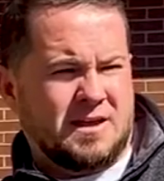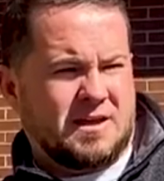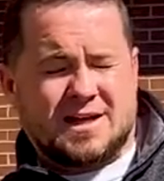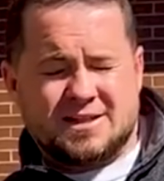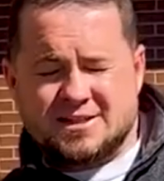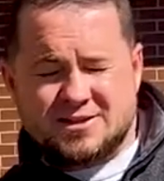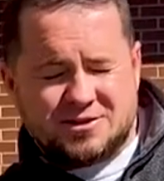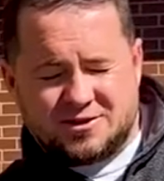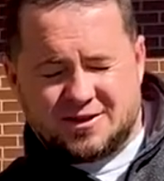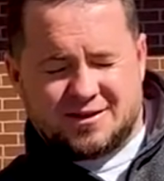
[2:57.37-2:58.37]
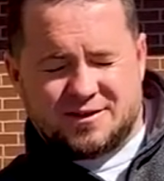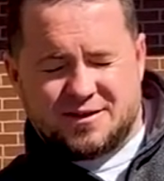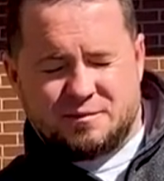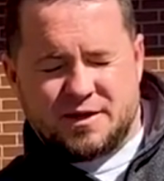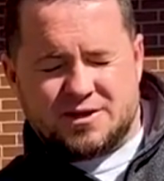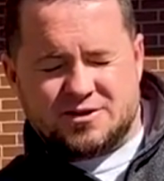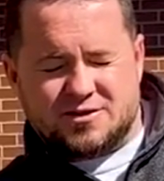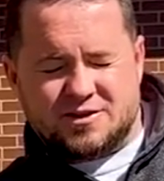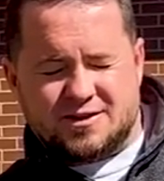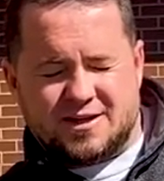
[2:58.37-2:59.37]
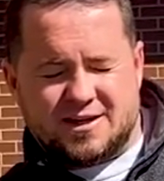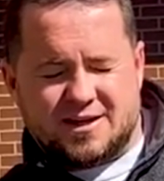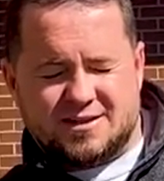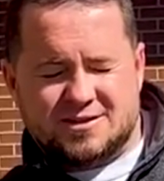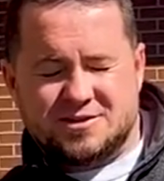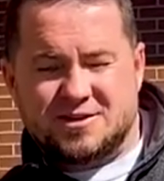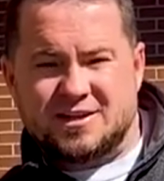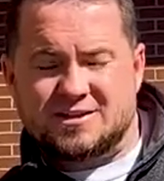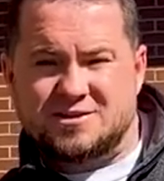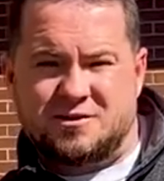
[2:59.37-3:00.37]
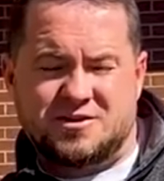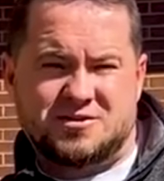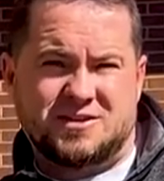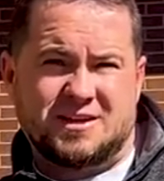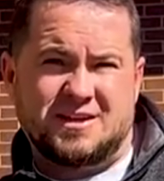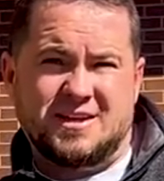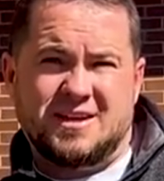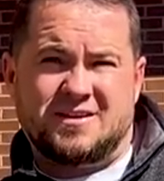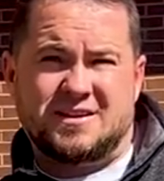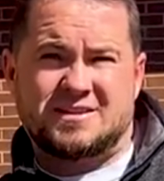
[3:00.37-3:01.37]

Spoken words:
I still picture that. I still think it's so interesting that